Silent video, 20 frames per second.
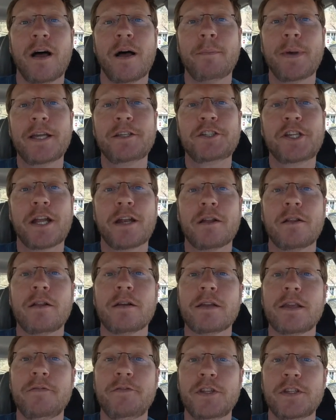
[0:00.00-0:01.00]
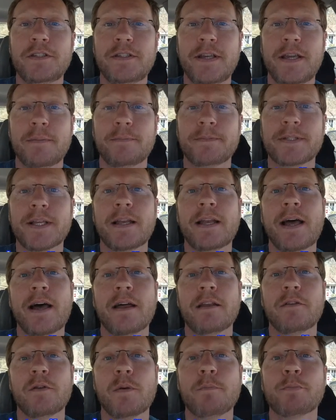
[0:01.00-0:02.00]
On my channel I'll give you tips on
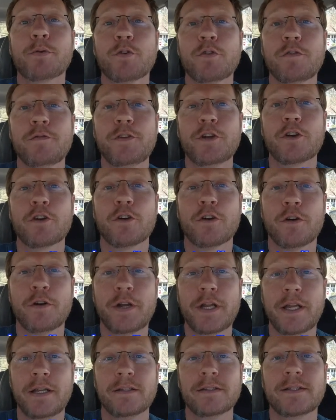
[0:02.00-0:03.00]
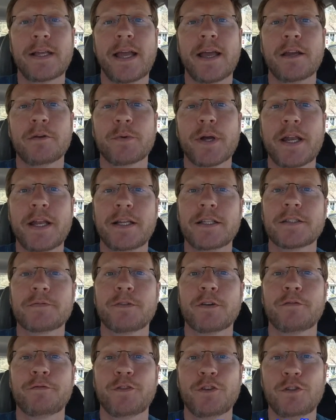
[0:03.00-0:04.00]
how to improve your earnings and ratings
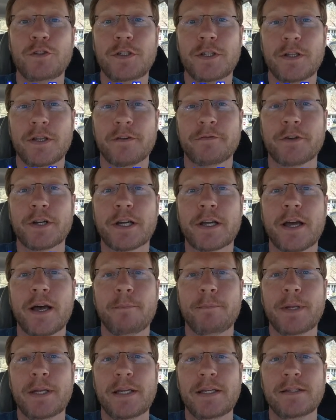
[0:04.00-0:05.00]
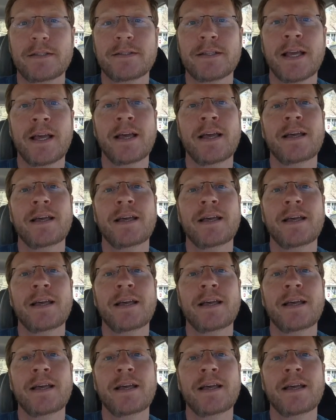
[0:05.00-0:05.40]
for food delivery companies.